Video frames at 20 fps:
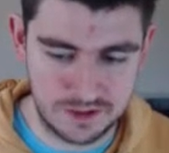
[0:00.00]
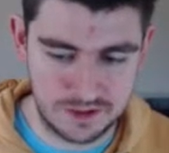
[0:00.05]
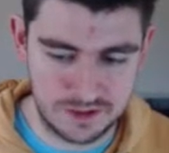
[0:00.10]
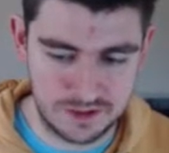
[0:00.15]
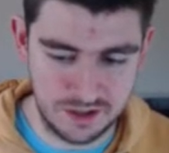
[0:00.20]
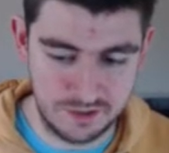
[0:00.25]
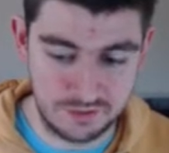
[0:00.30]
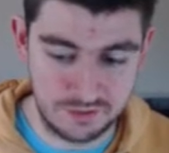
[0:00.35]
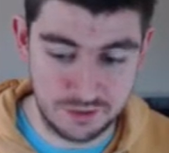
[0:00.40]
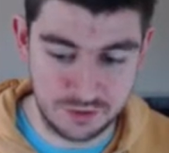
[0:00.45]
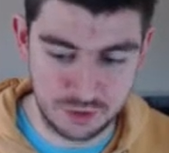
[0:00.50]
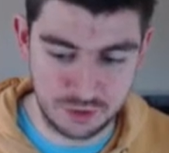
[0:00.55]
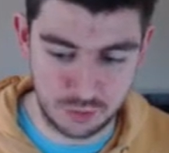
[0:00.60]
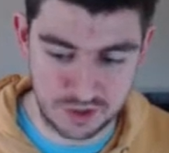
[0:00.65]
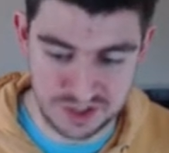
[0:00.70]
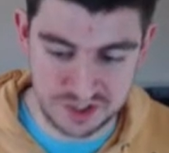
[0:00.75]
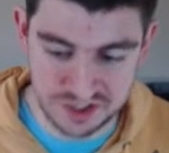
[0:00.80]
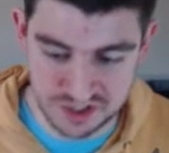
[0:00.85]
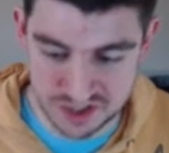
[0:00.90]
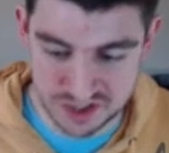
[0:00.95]
a few
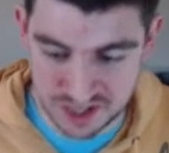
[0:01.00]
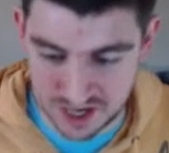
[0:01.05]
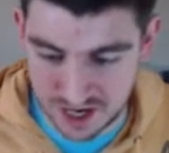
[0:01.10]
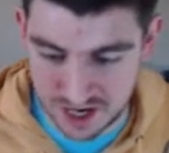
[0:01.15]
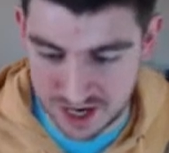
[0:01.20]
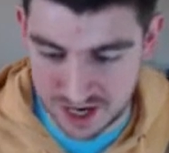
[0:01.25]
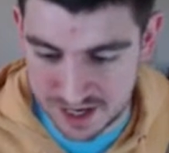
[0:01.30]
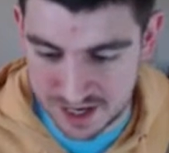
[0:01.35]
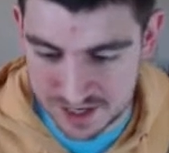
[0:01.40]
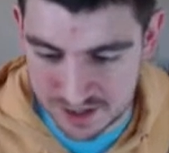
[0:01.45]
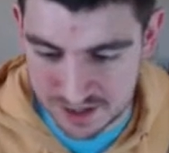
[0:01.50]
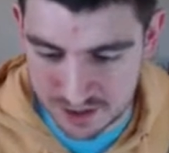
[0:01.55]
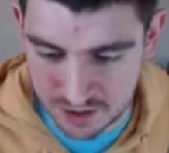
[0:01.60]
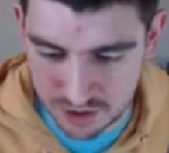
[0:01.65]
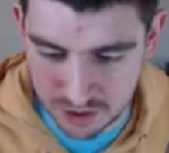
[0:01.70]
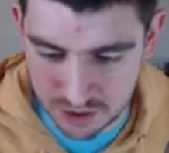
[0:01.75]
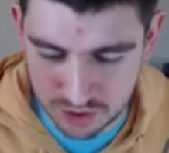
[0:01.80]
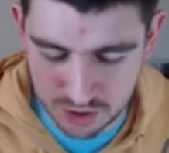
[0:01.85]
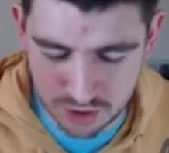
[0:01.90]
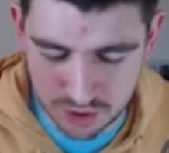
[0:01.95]
twists that I
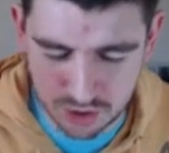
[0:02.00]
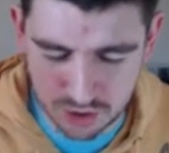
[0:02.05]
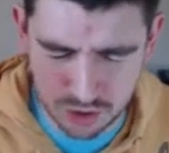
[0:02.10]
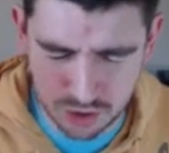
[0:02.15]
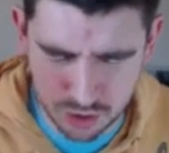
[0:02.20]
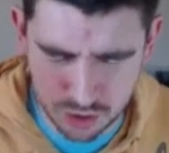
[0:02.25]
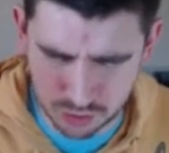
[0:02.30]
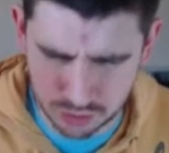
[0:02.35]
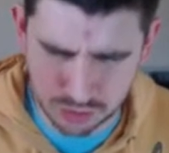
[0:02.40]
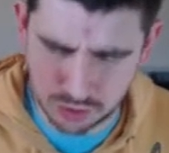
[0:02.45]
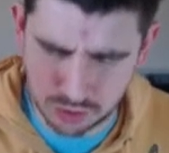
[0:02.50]
couldn't